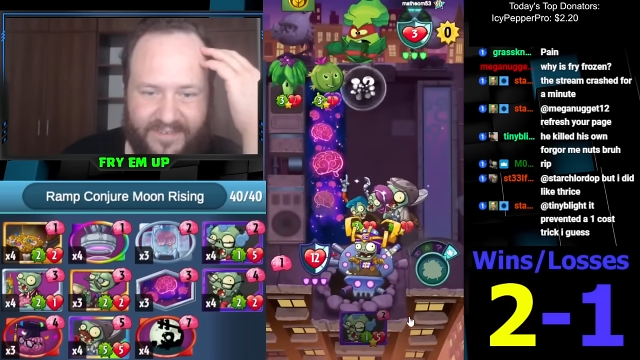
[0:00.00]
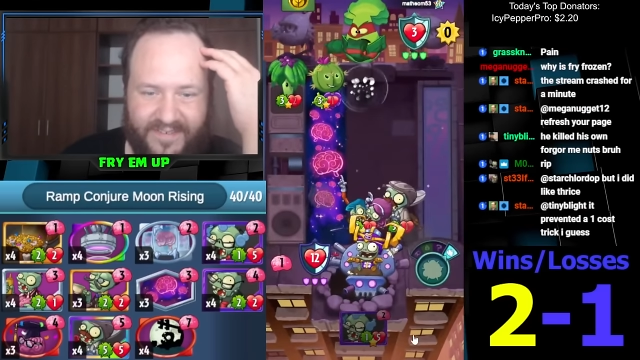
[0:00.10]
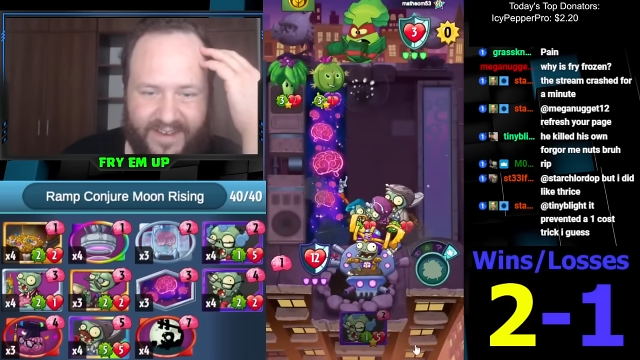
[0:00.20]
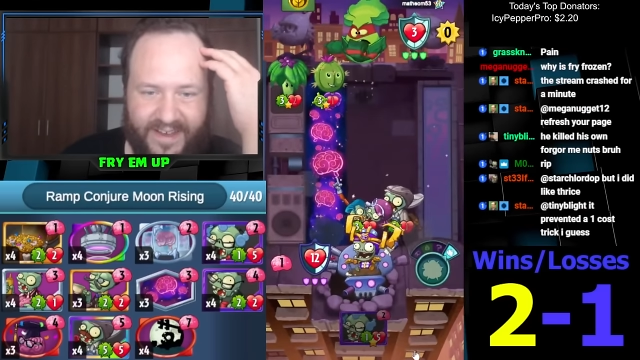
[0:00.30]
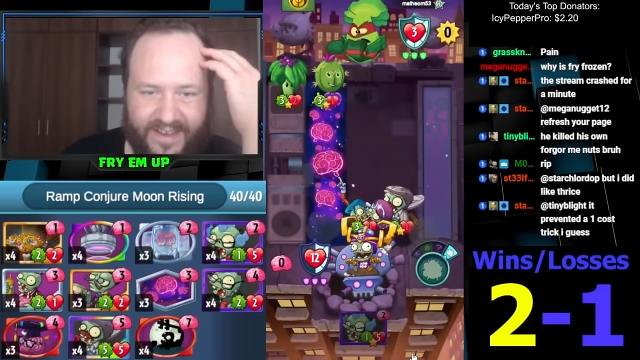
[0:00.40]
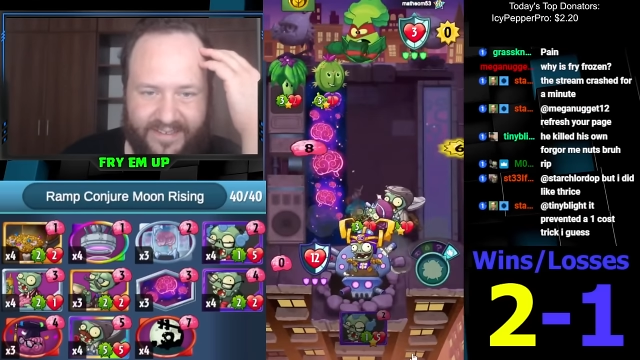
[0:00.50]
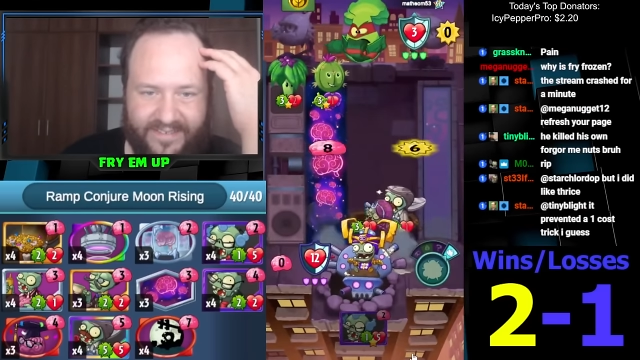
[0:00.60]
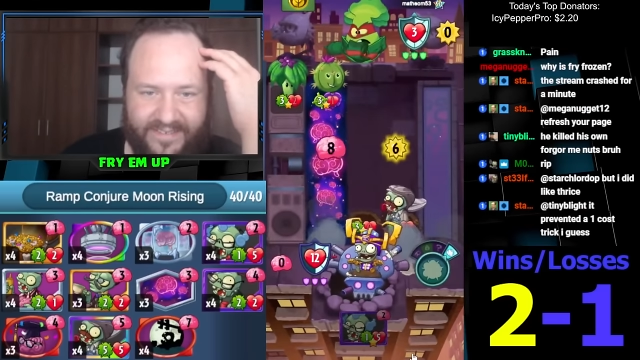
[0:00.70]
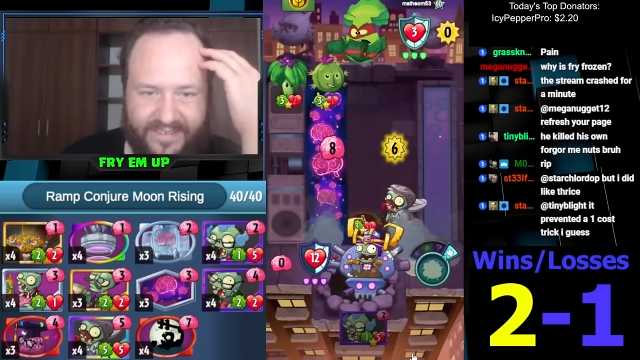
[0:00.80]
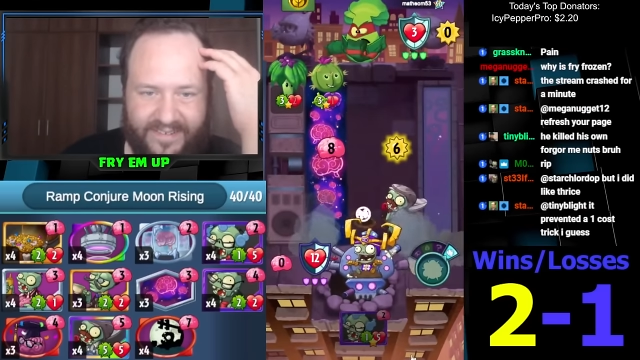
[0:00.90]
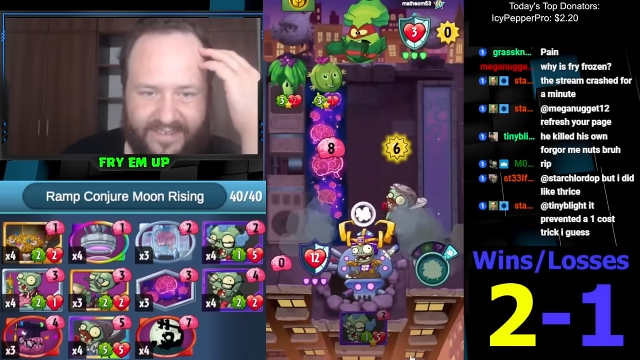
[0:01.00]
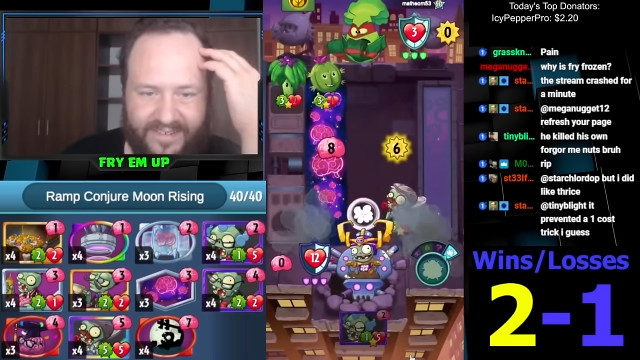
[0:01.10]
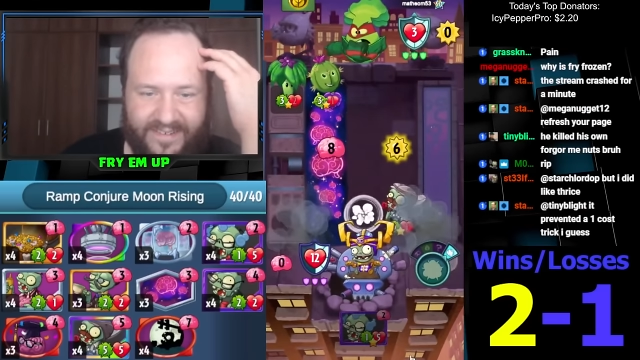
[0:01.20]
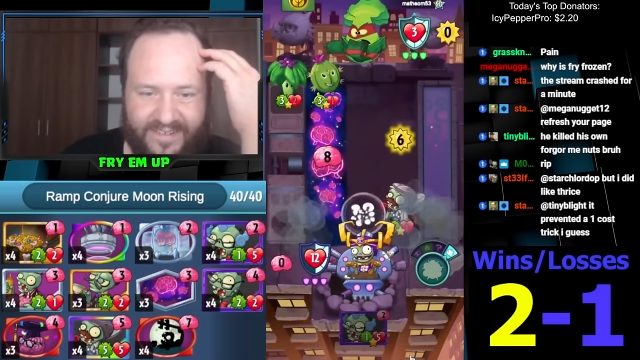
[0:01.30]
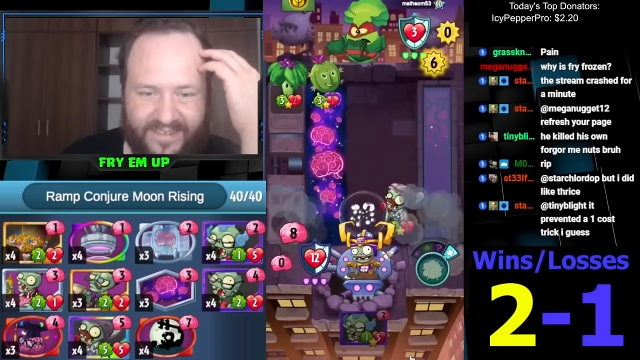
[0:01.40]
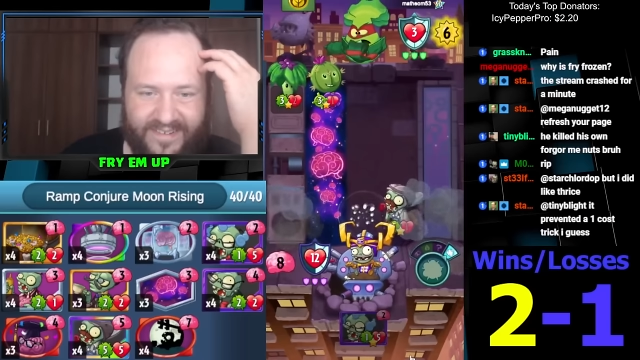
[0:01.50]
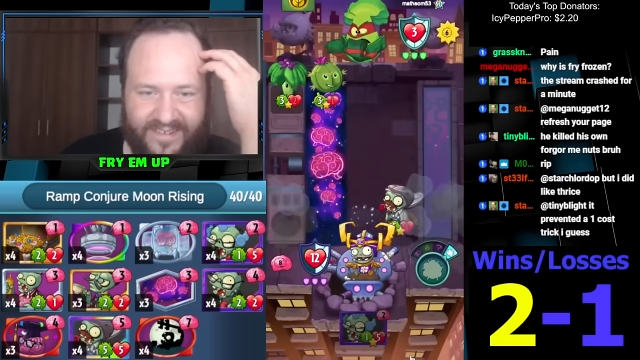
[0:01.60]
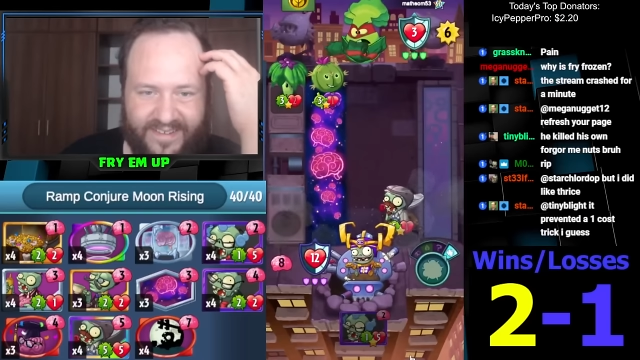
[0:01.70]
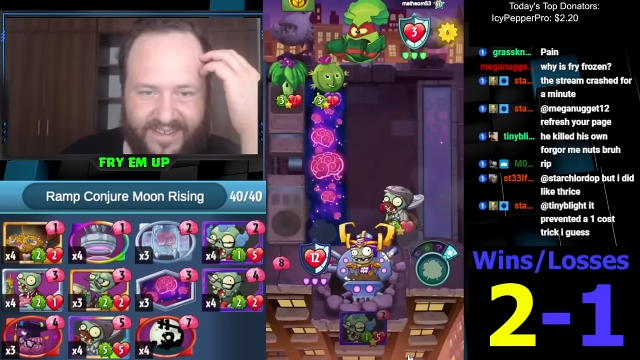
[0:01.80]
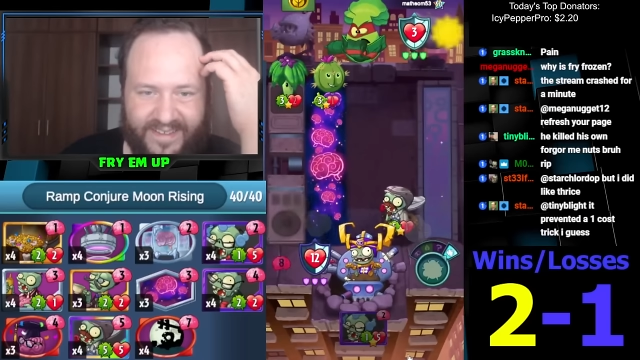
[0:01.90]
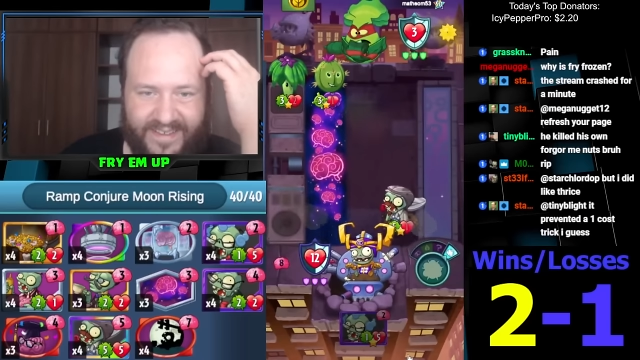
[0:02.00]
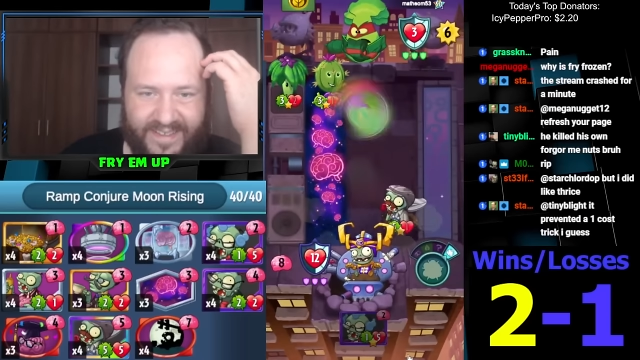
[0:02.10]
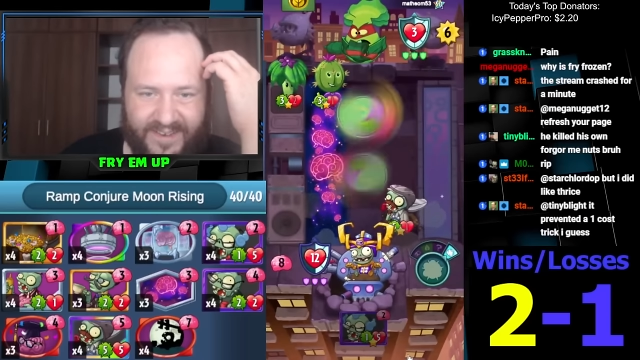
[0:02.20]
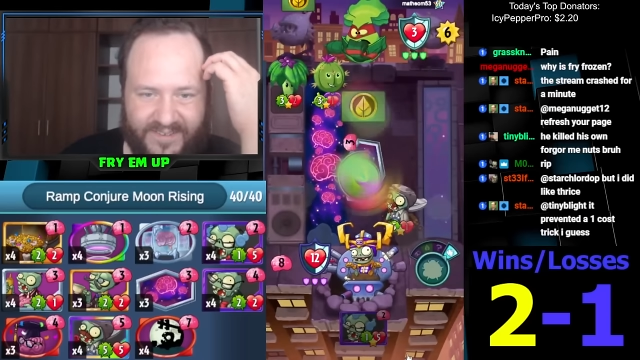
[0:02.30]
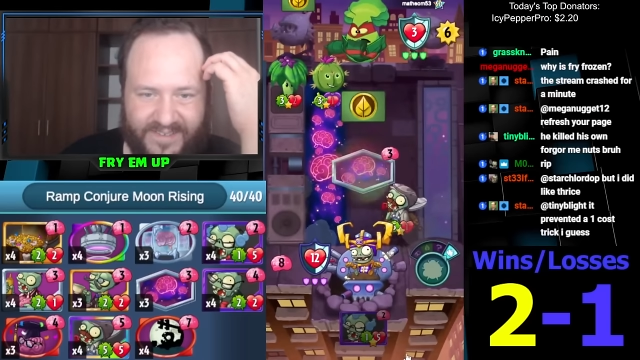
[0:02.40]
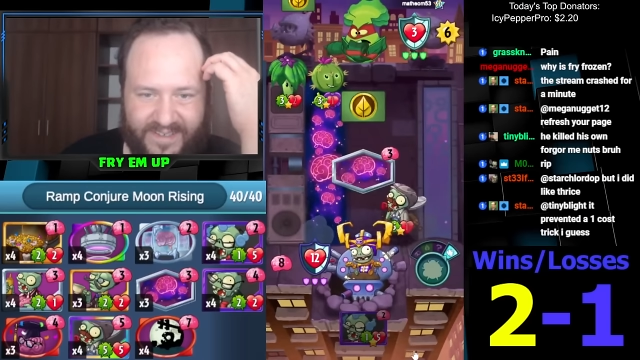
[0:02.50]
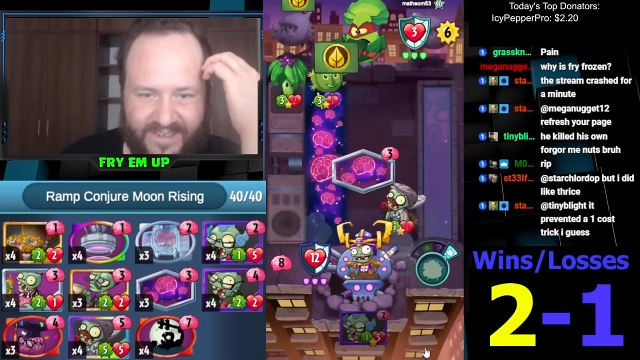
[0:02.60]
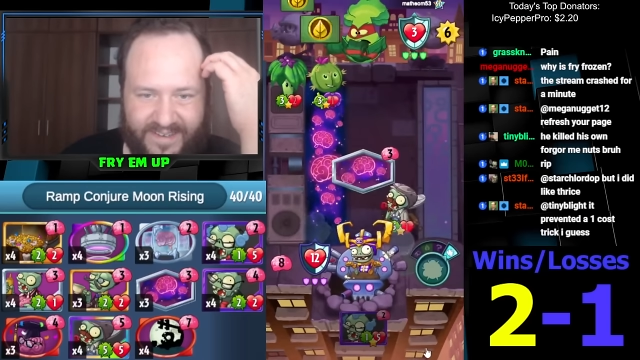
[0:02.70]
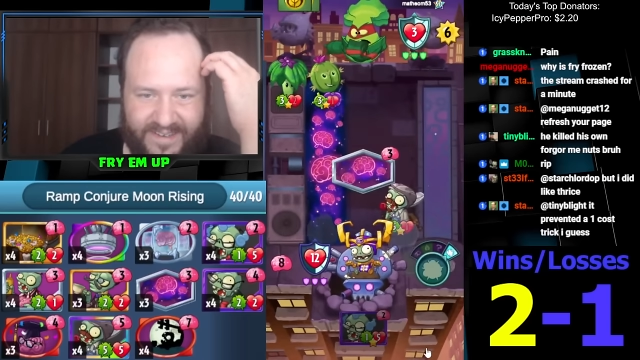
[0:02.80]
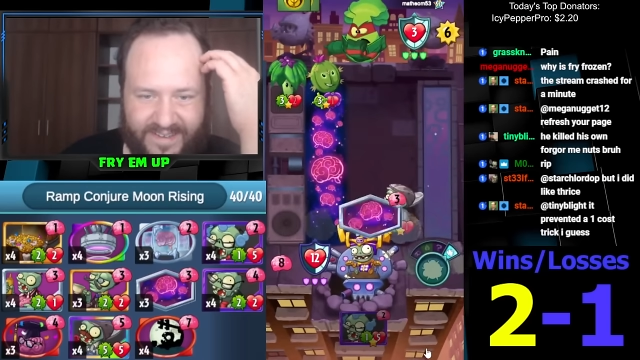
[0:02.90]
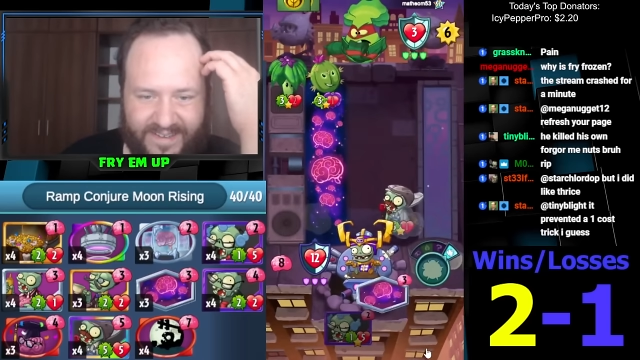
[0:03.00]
5. I think that was good.